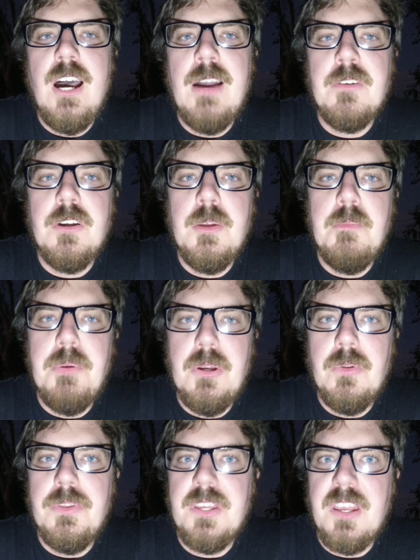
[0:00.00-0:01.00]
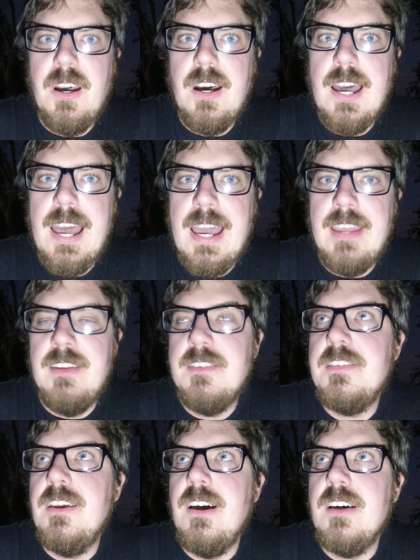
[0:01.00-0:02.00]
I'm going to build the car at
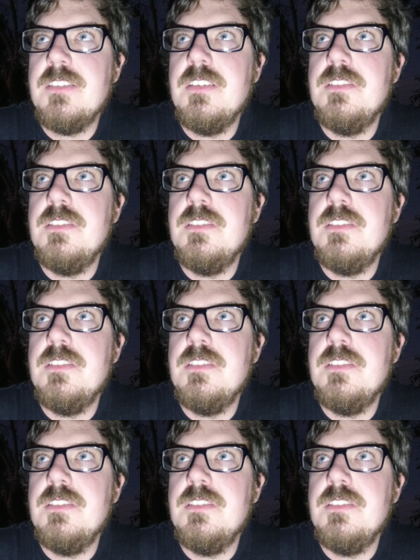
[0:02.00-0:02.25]
his house